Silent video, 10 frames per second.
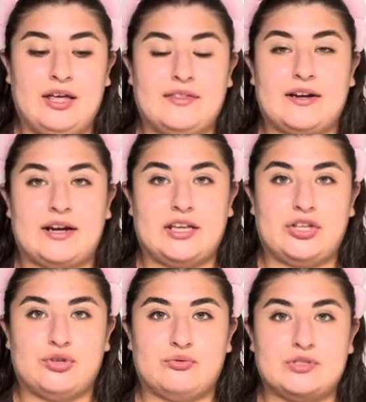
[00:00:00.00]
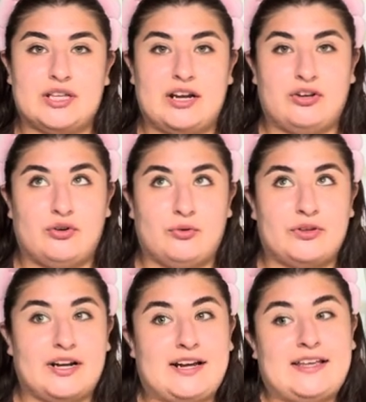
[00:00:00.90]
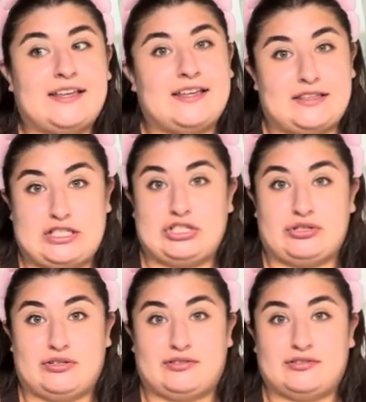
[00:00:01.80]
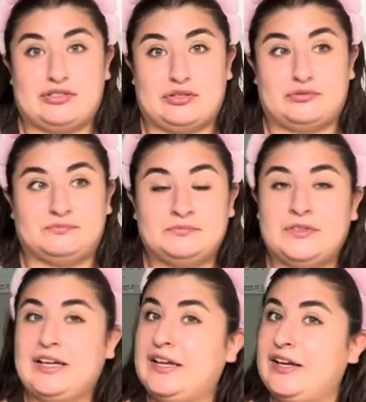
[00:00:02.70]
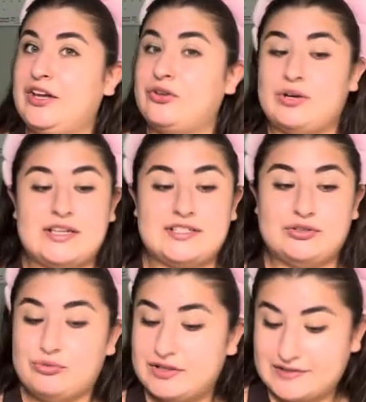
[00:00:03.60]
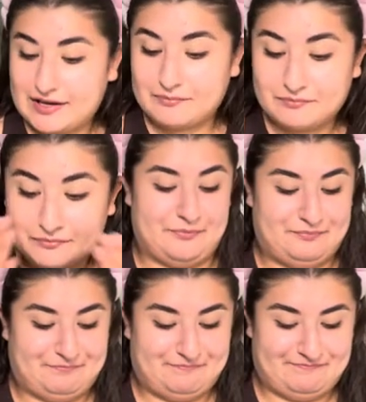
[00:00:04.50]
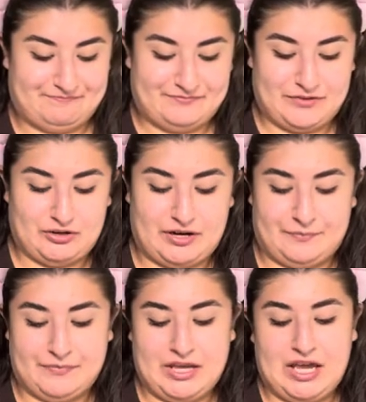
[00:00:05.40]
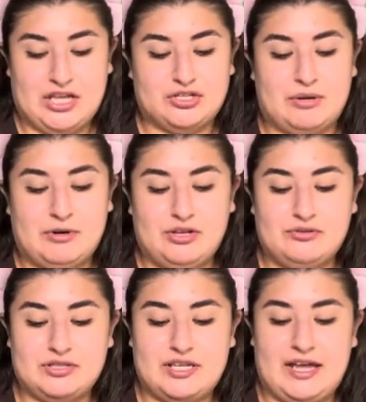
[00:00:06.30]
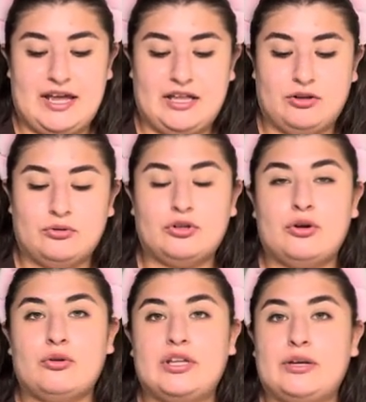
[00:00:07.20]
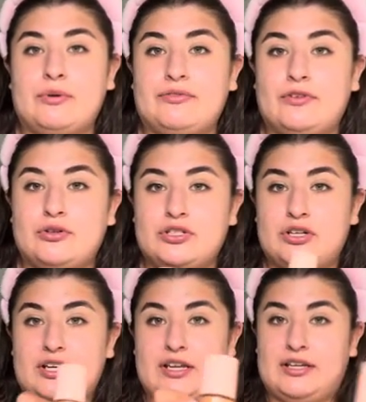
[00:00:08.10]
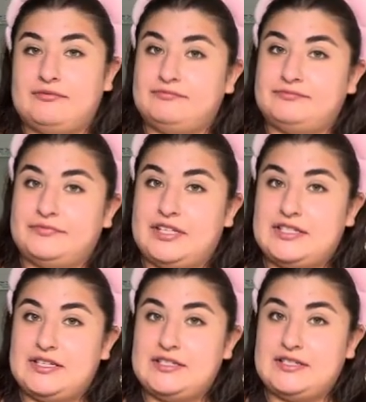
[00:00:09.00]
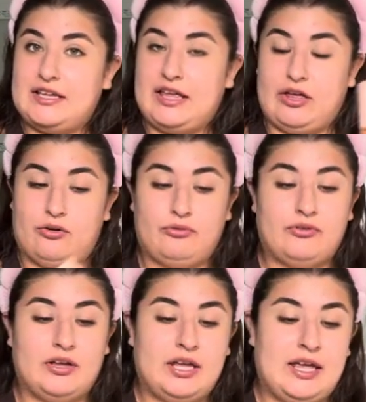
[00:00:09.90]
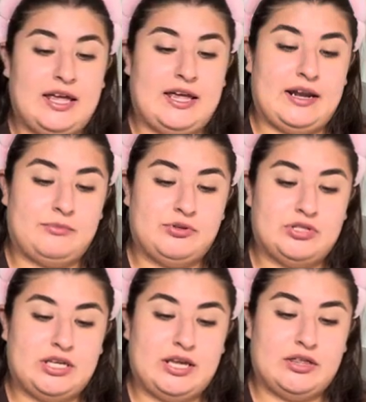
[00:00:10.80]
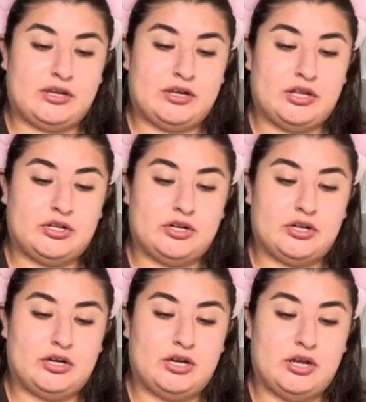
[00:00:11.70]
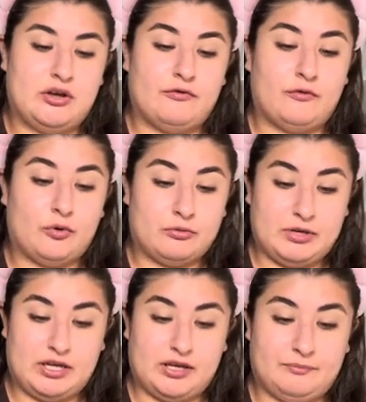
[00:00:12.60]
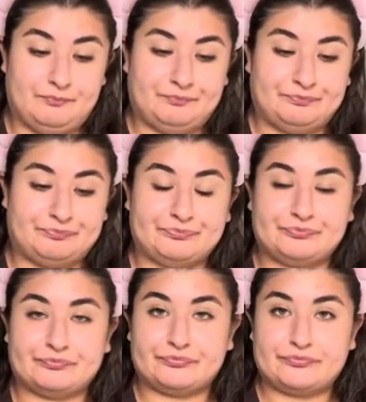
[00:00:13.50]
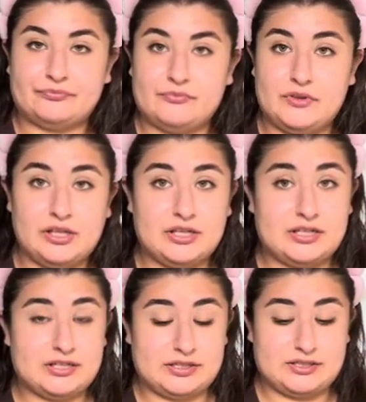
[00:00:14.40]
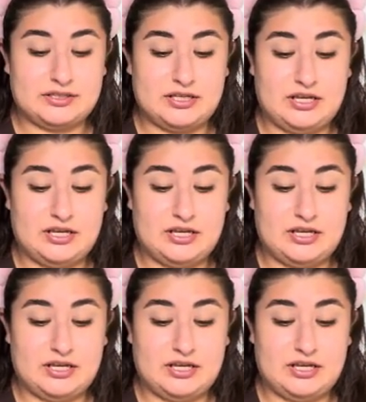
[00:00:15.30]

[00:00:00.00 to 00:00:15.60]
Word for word: that i can use that i know that i can get this look so you guys can see all right so I'm going to use the Halo Glow Liquid Filter. This is e.l.f. And I'm using it in the color 4 medium. Because